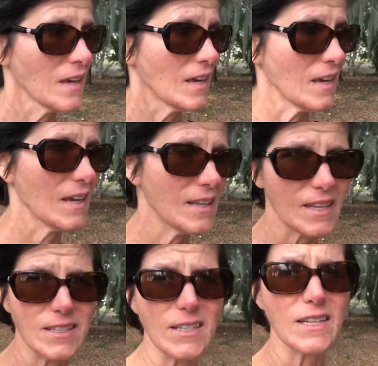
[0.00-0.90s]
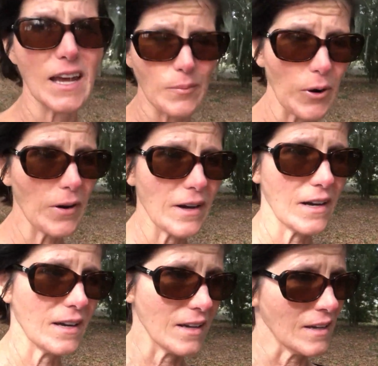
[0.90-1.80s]
And they did an
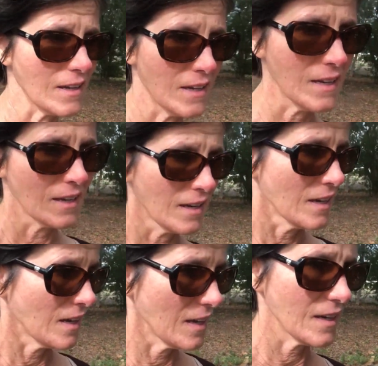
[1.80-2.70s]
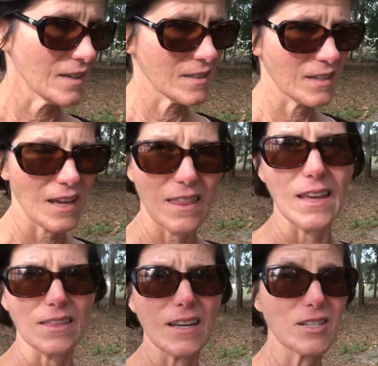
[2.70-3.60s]
MRI. And they
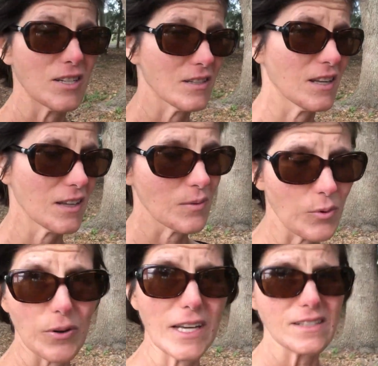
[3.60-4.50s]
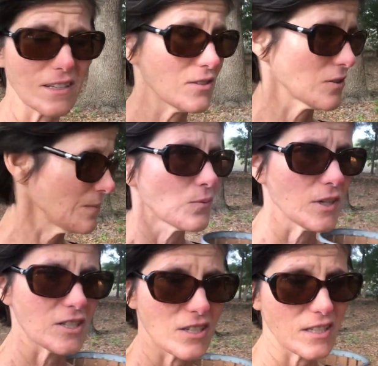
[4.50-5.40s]
think she has Guillain Barre-Syndrome,
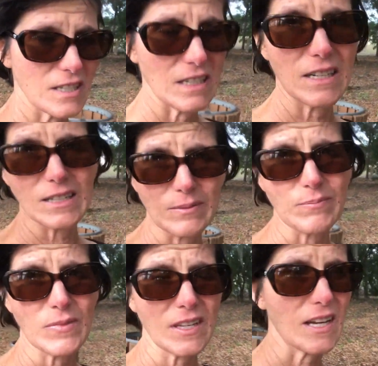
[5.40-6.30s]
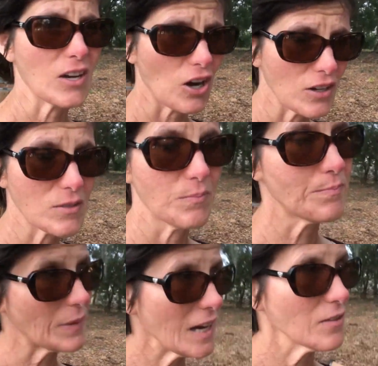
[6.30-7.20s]
which got caused
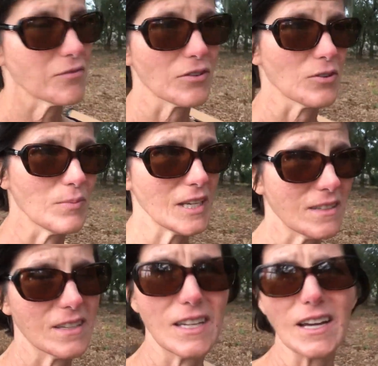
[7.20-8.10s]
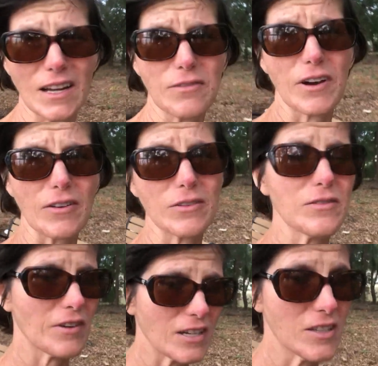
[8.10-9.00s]
by the flu because any kind of viral
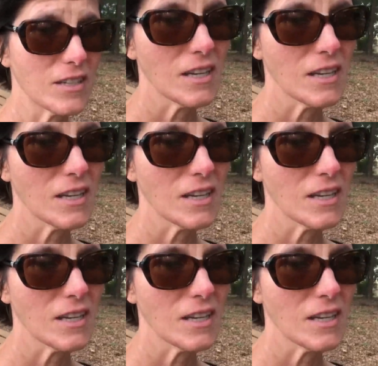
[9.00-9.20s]
infection